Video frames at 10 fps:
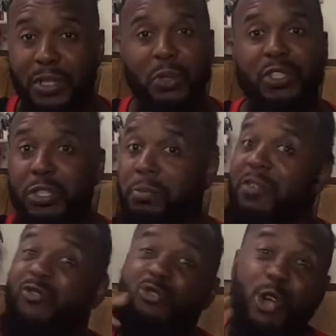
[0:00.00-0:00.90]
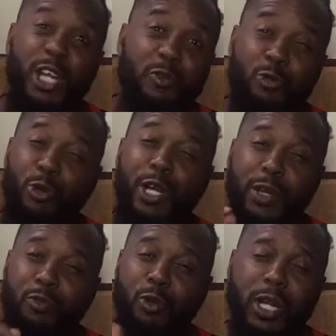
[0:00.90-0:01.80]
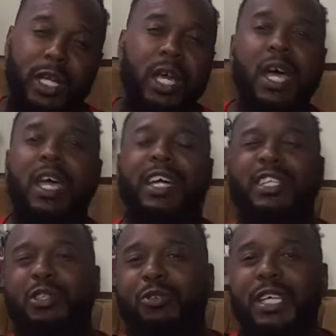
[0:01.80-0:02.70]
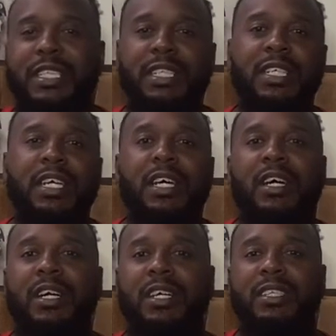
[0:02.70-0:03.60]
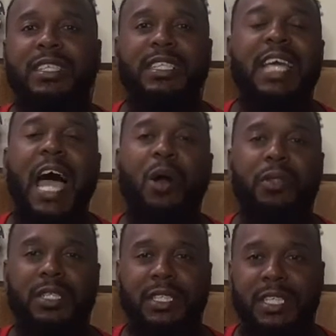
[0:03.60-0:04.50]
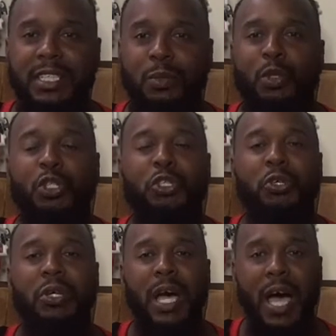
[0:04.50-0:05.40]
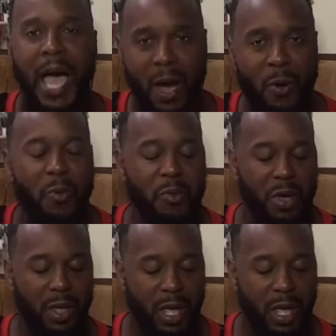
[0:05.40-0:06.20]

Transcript: So it should be really interesting to see how this season will turn out.